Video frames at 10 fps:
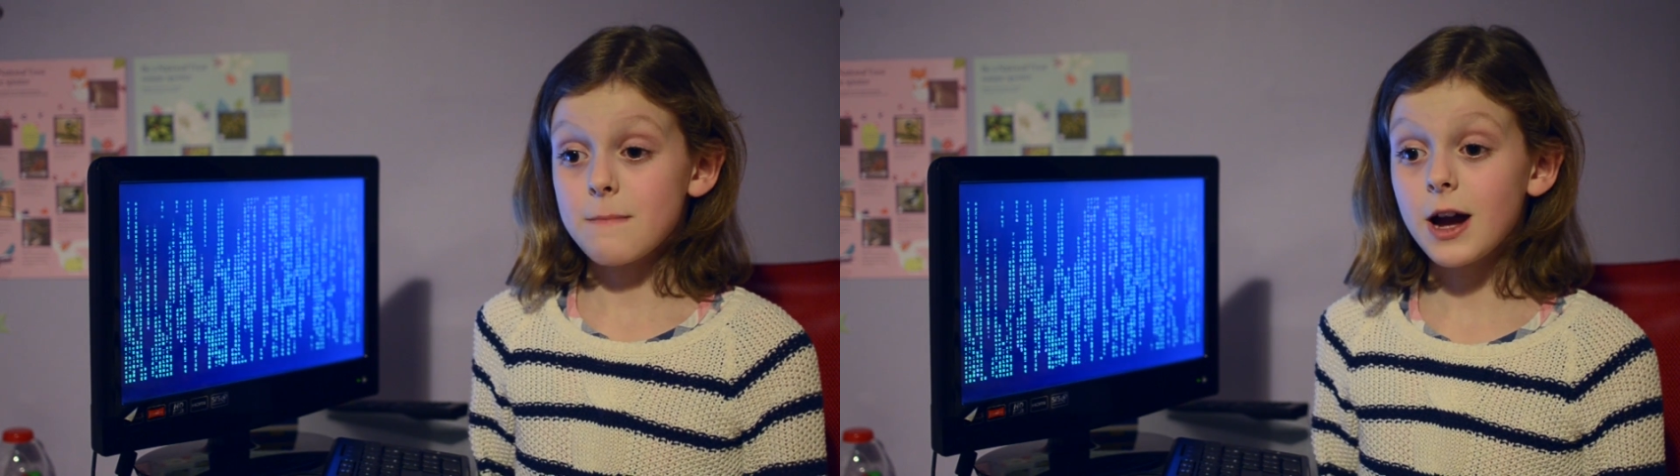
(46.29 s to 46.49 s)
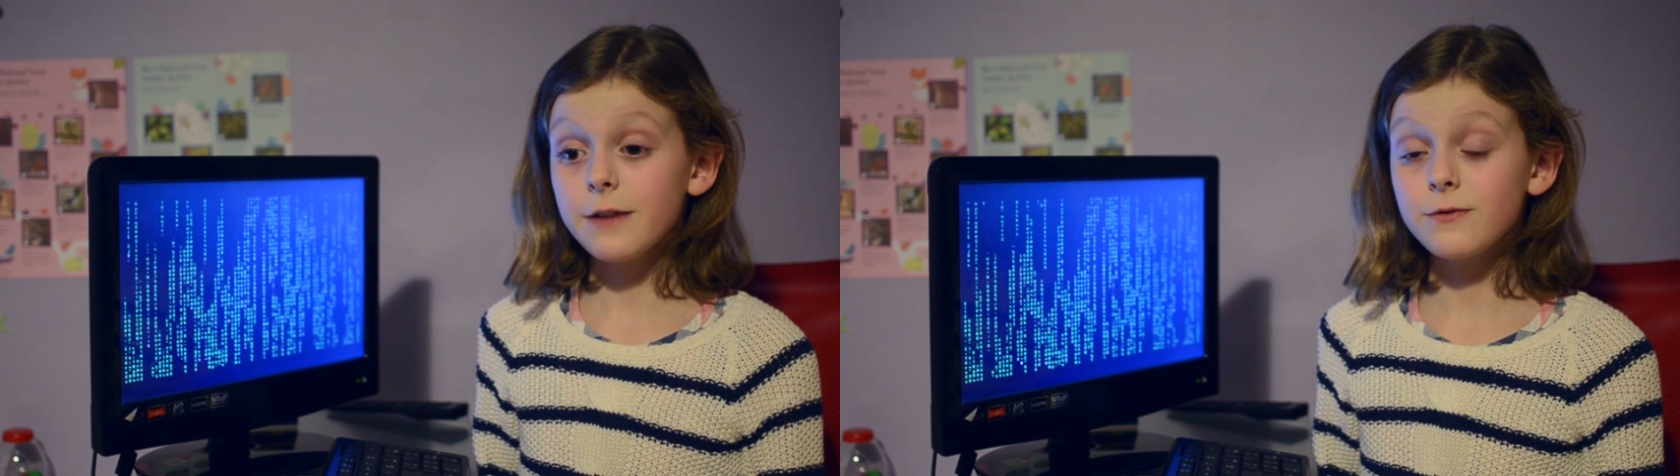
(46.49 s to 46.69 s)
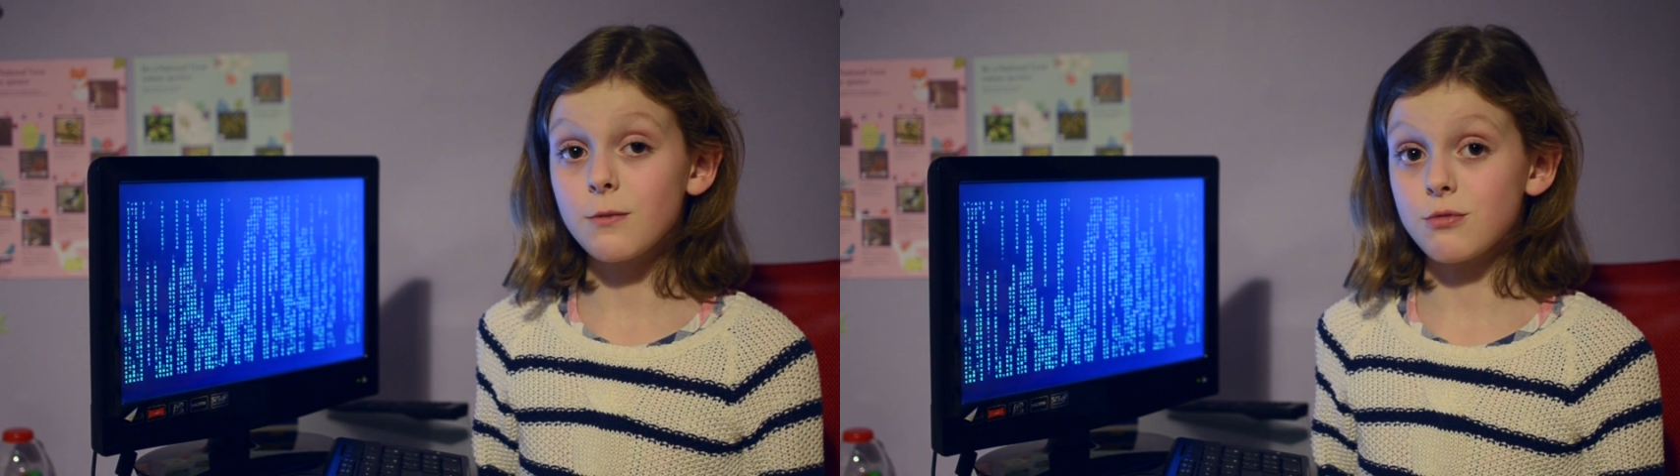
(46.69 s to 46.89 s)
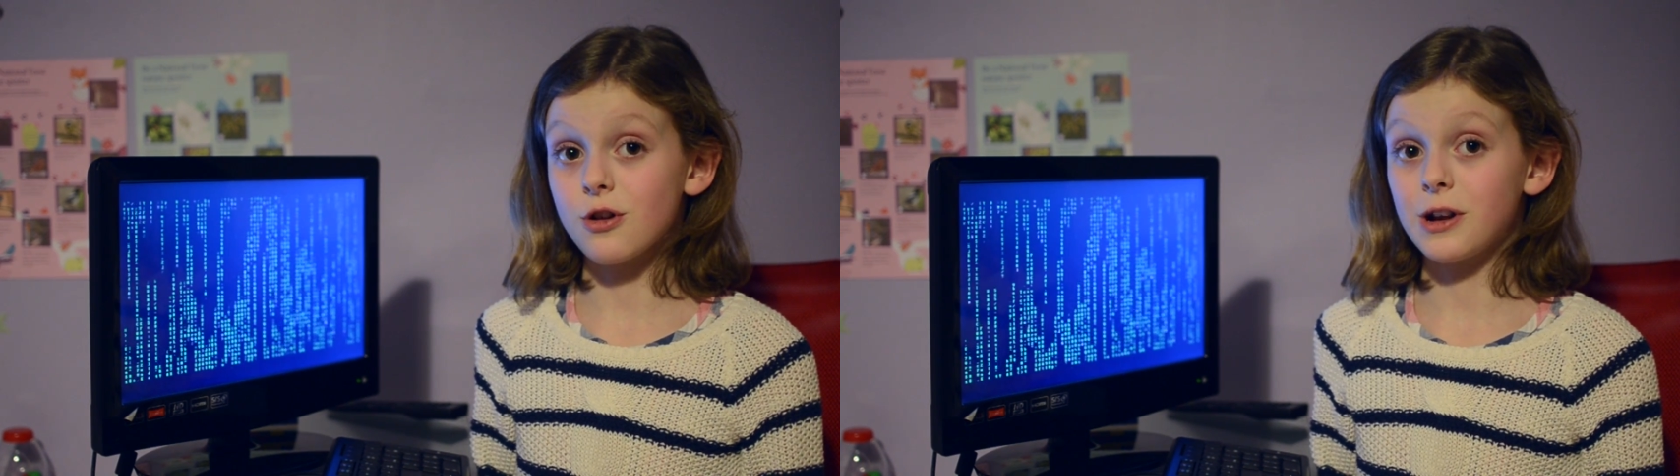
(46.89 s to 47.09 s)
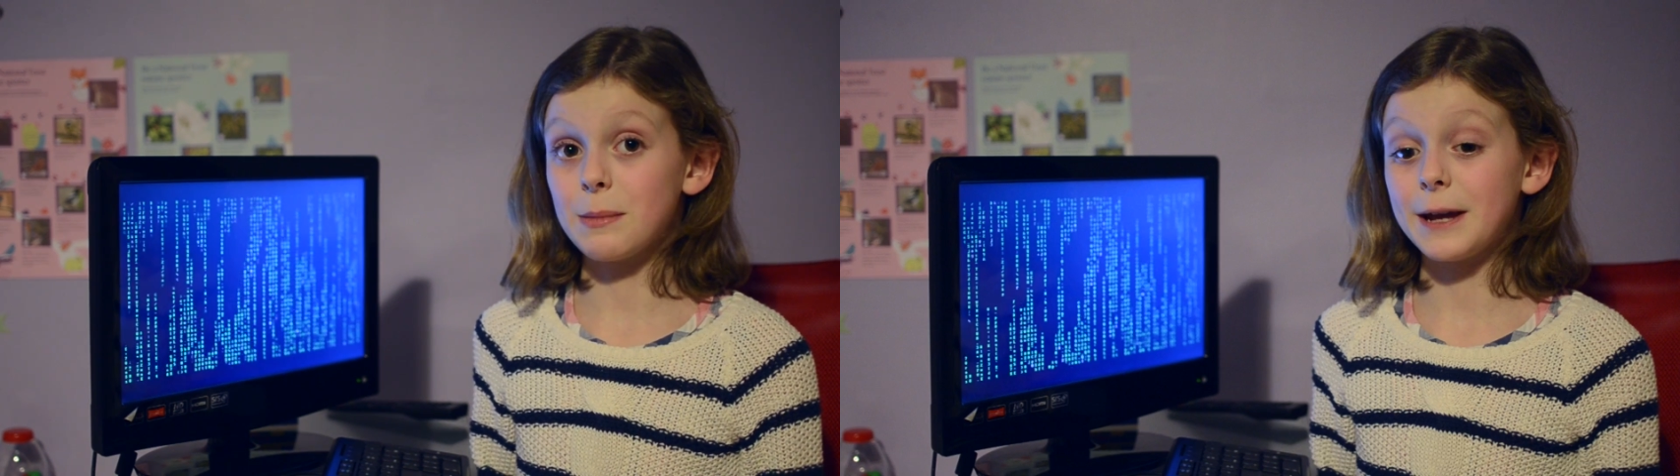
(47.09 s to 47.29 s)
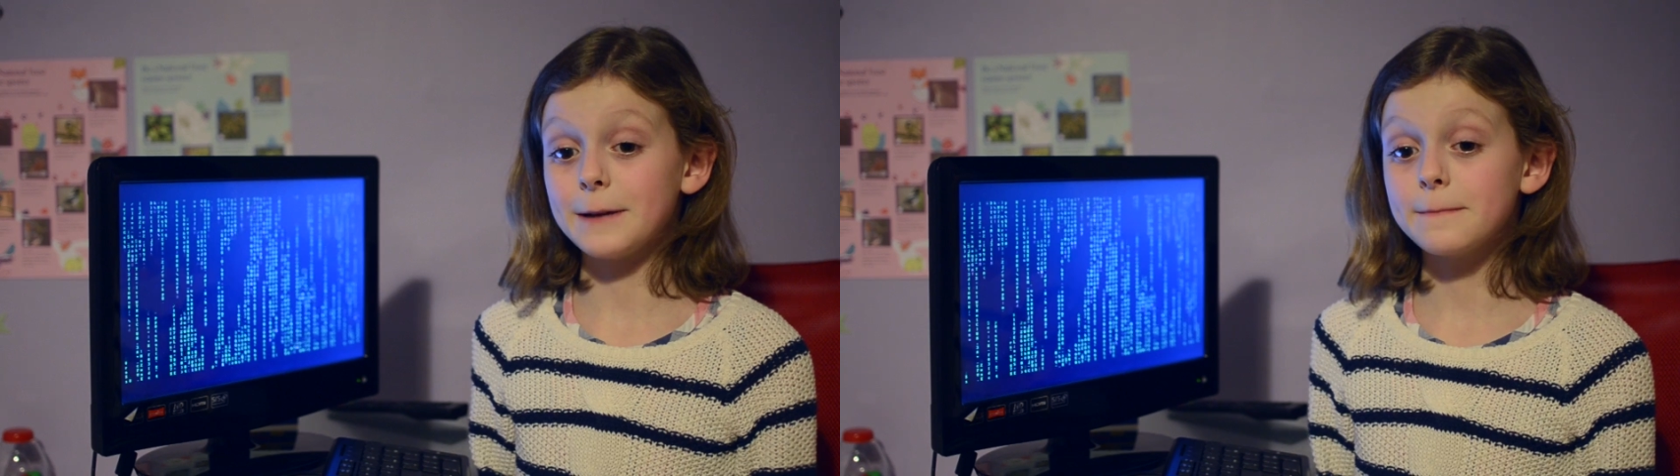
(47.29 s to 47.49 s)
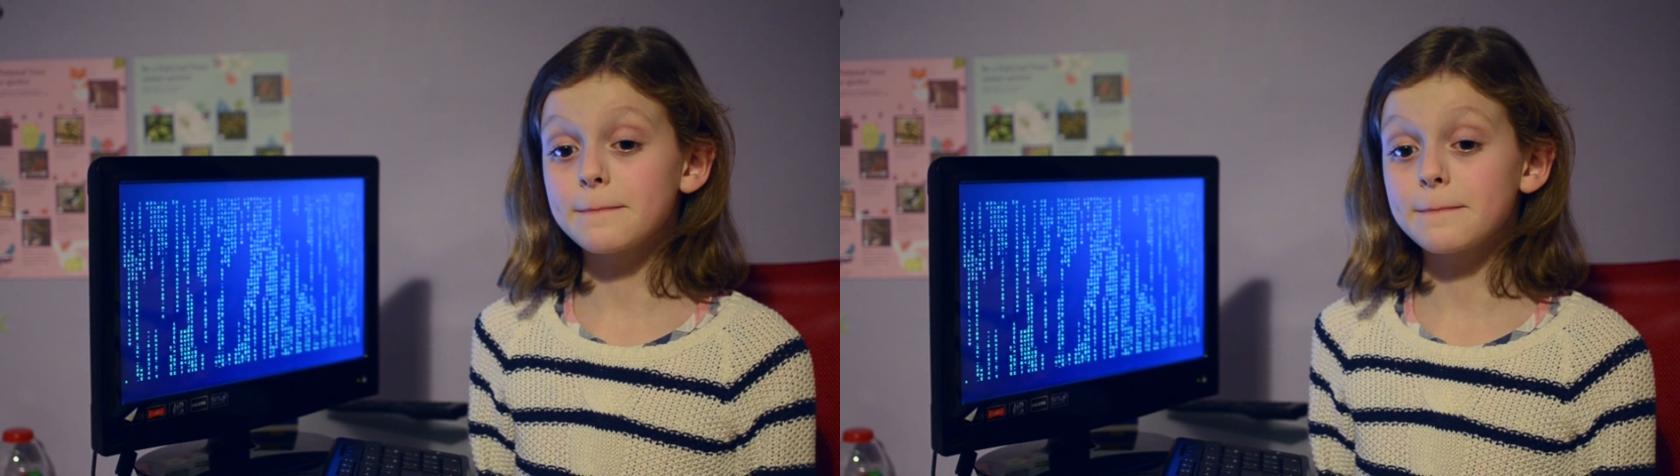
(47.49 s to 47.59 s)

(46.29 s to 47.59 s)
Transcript: Python programming.